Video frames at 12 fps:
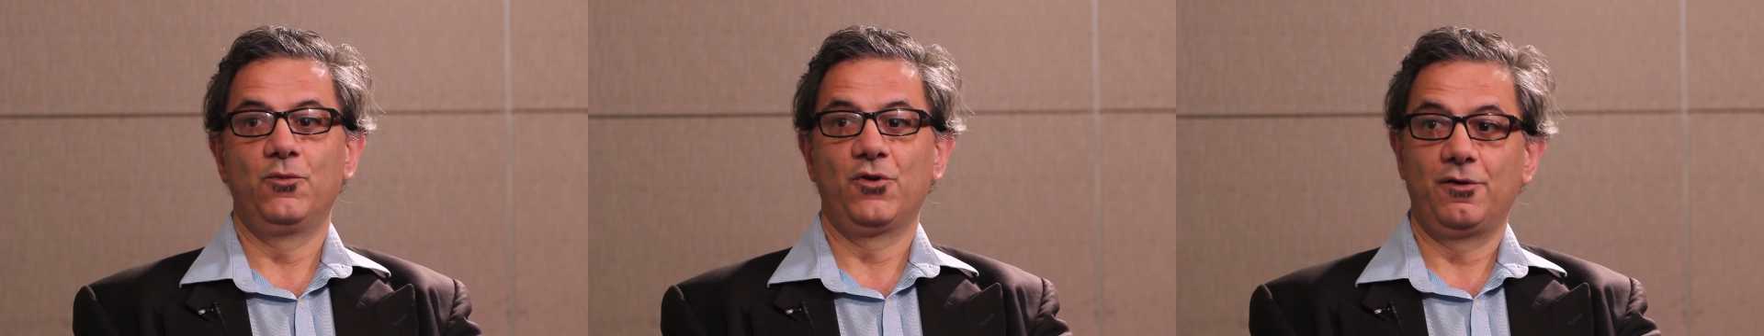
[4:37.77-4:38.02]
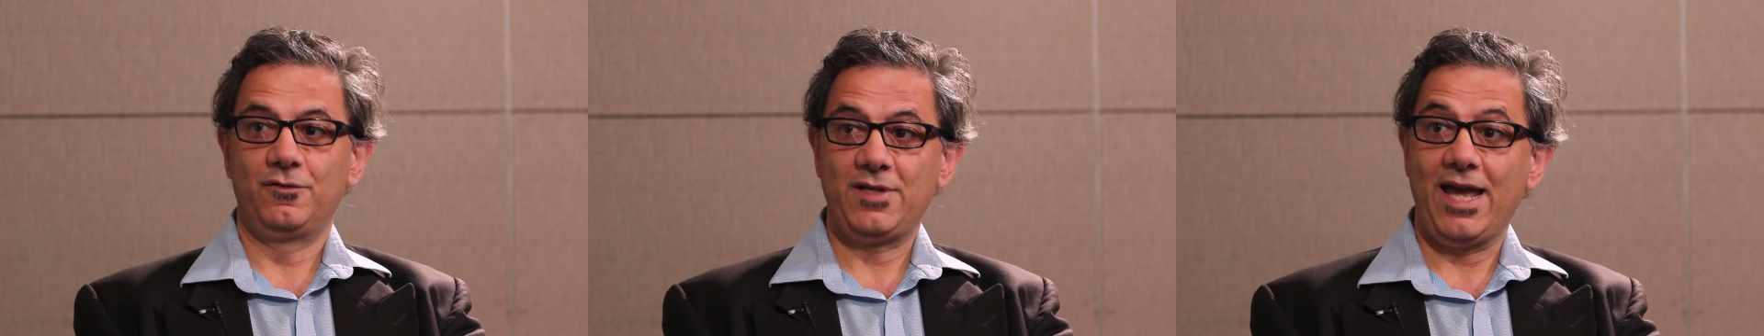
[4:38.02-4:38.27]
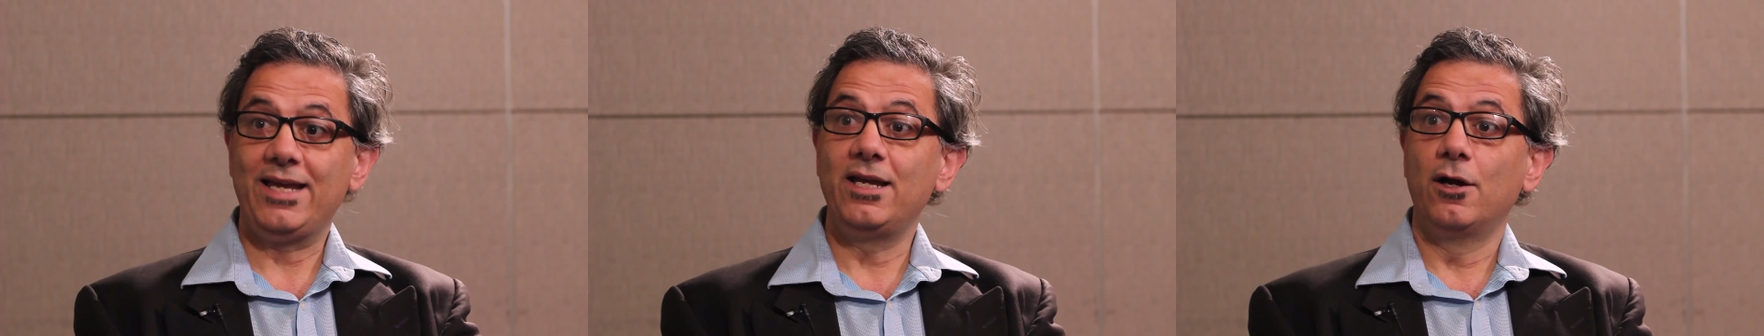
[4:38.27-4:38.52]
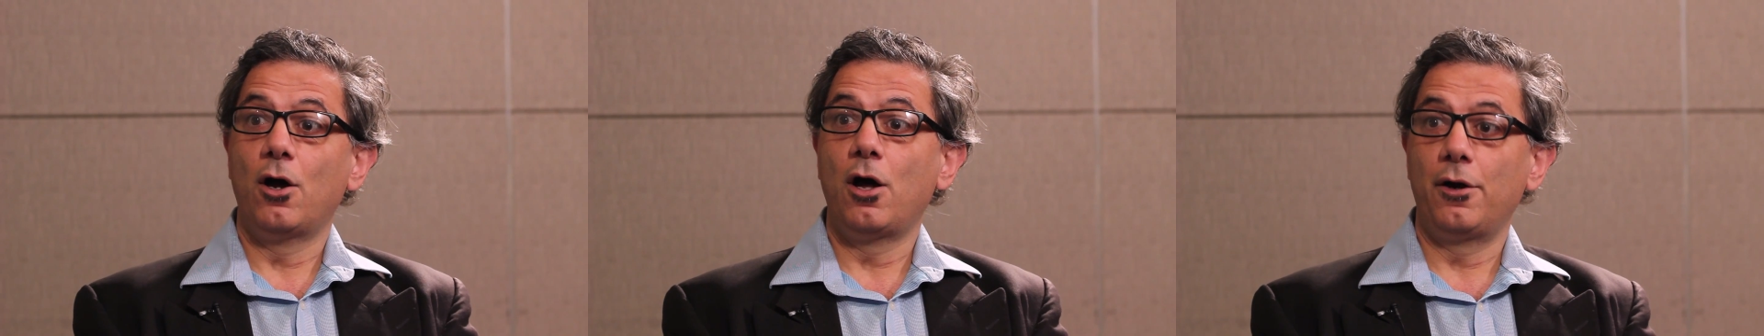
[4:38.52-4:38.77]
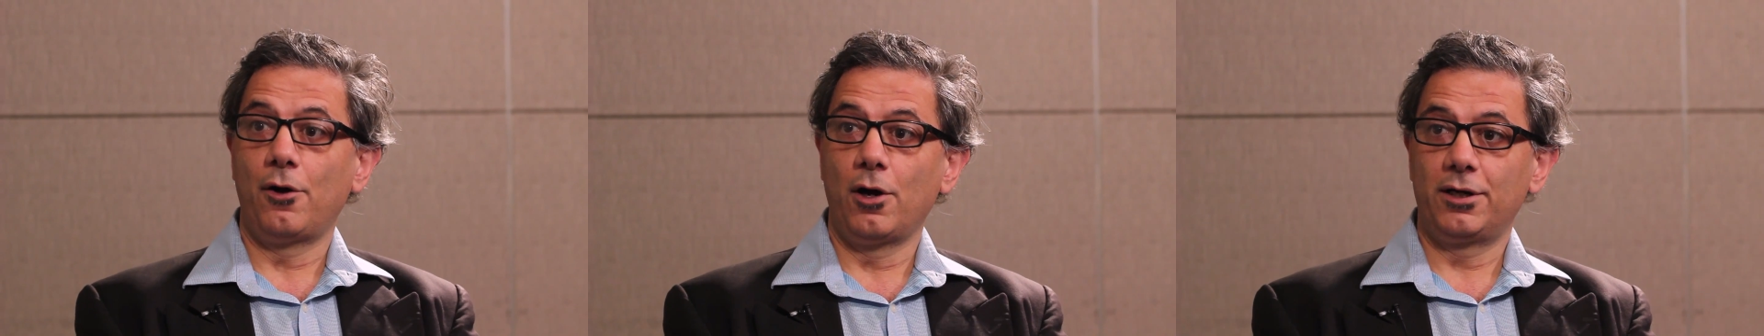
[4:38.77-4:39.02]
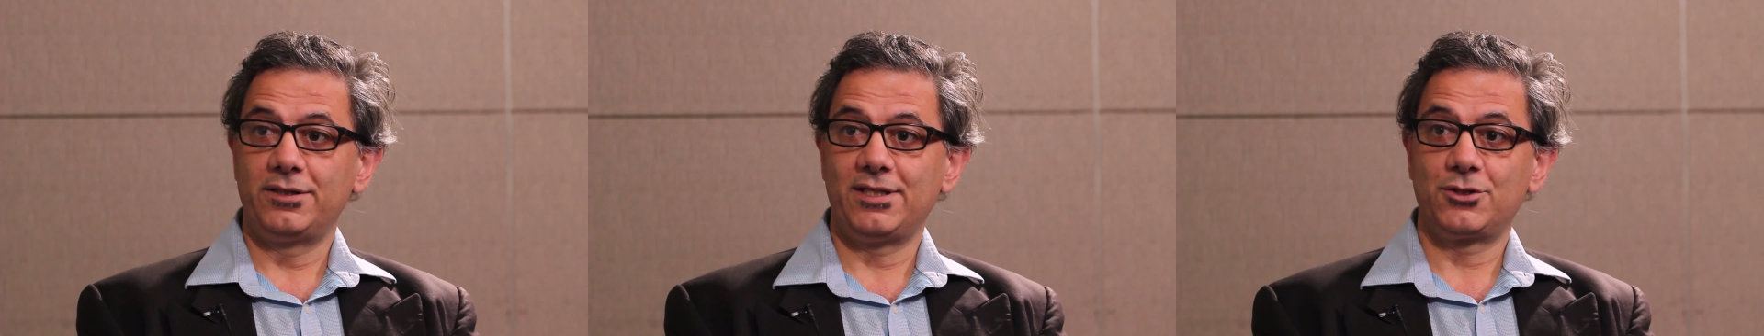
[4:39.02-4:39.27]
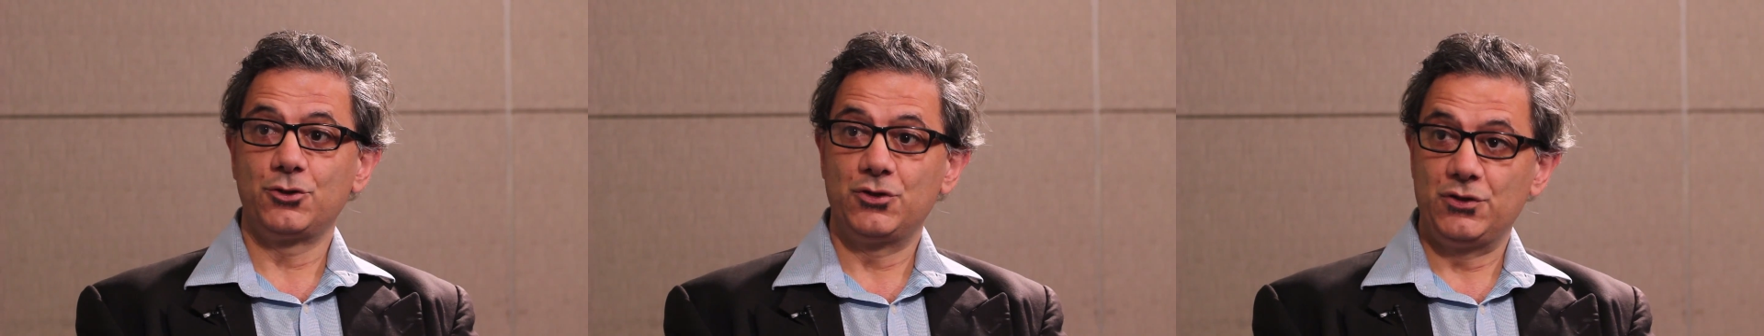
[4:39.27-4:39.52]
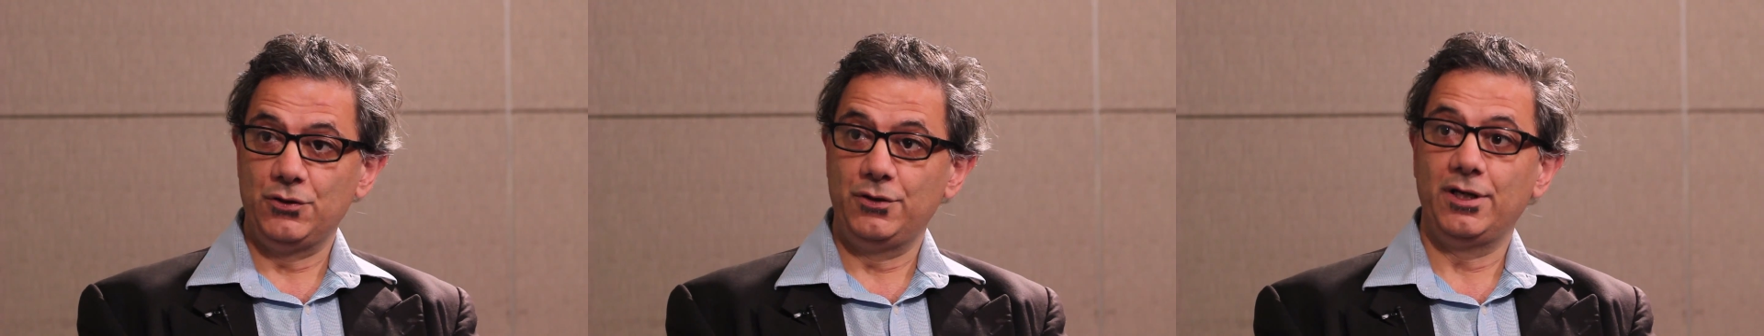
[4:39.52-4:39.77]
sort of taking on architecture
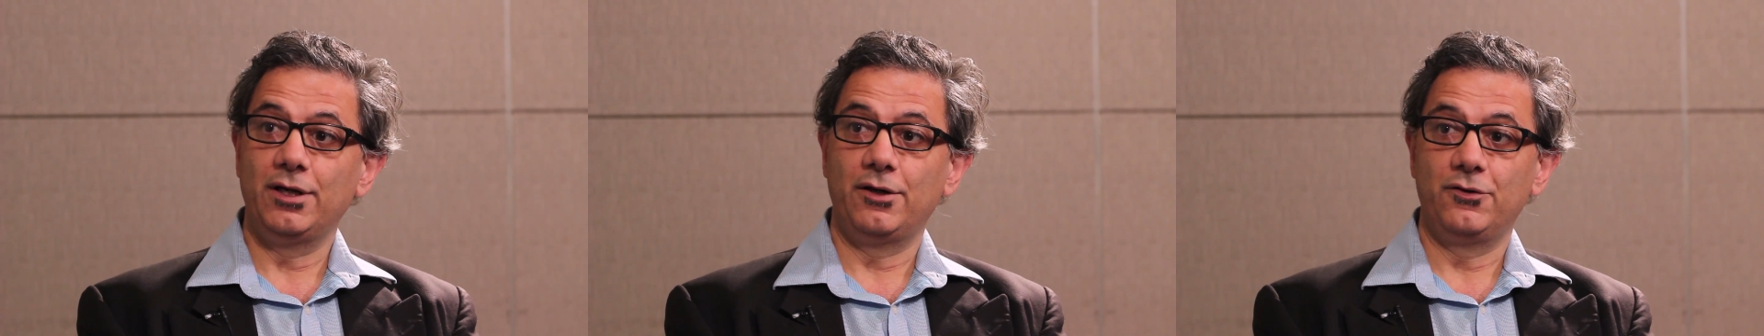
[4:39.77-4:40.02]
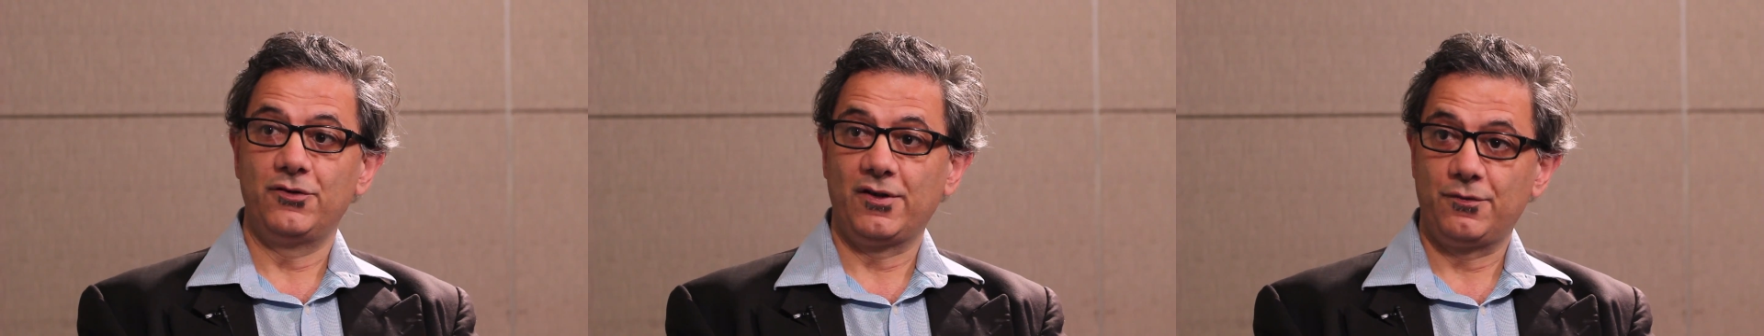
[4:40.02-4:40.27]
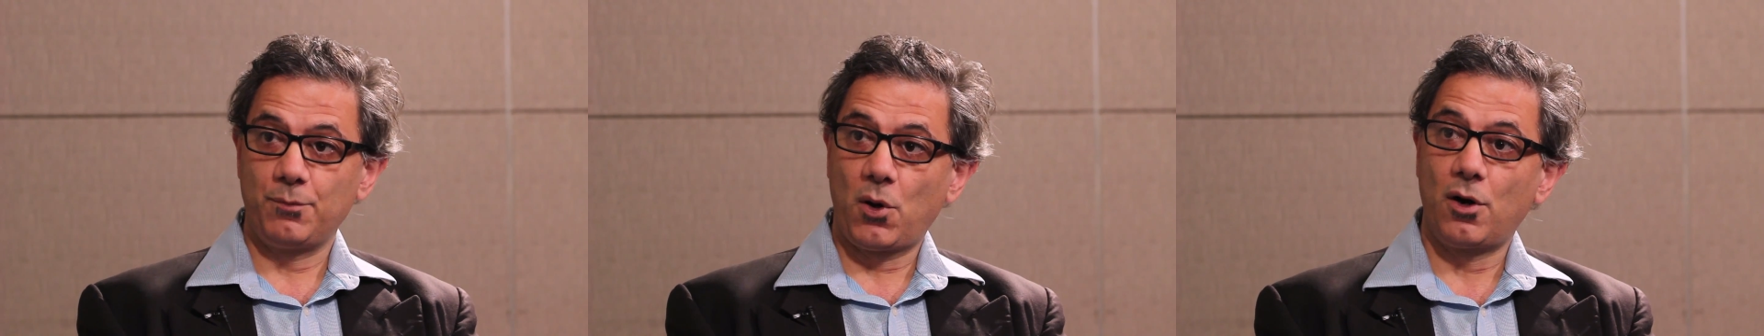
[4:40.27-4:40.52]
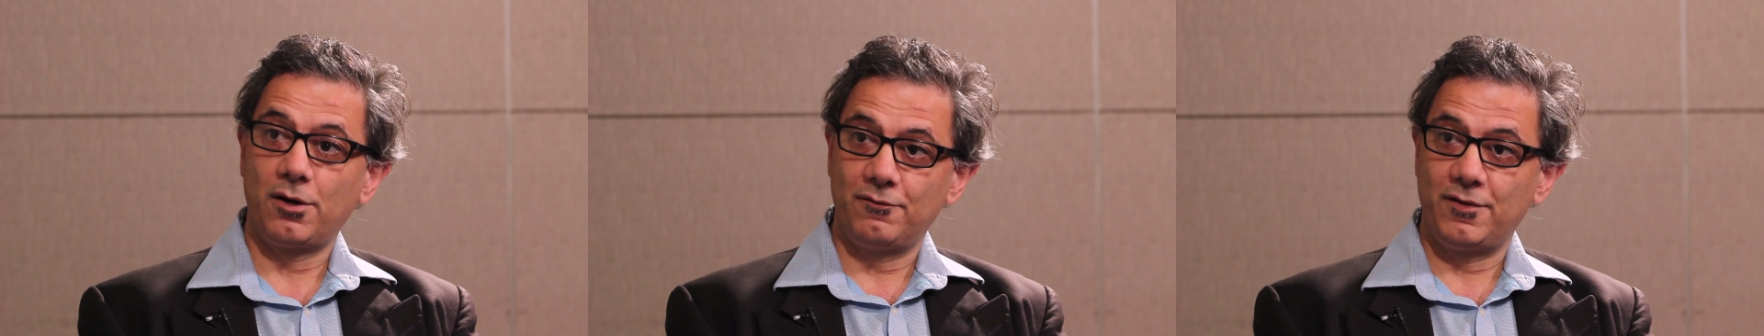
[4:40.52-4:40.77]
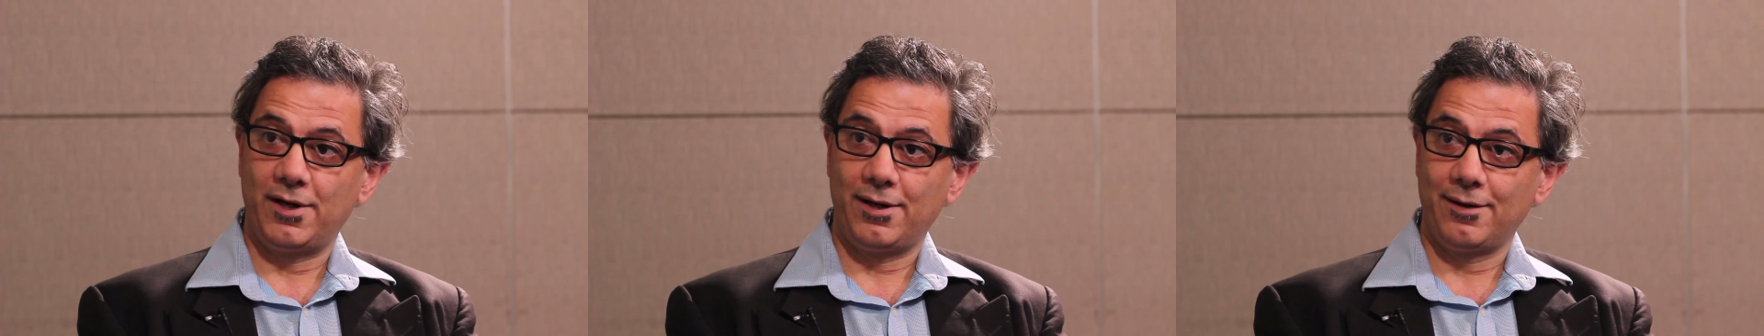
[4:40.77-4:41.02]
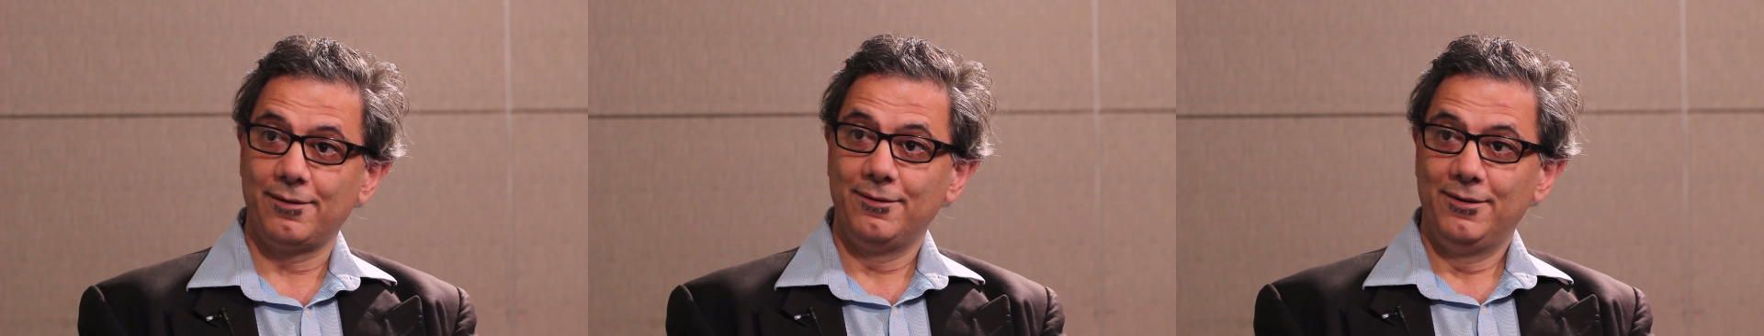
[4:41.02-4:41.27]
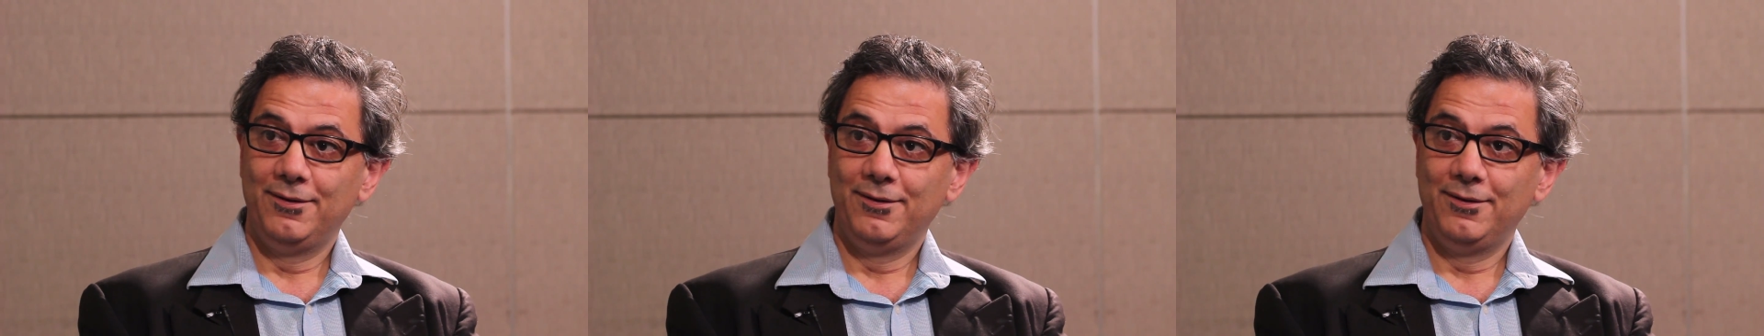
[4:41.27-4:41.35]
studios as part of their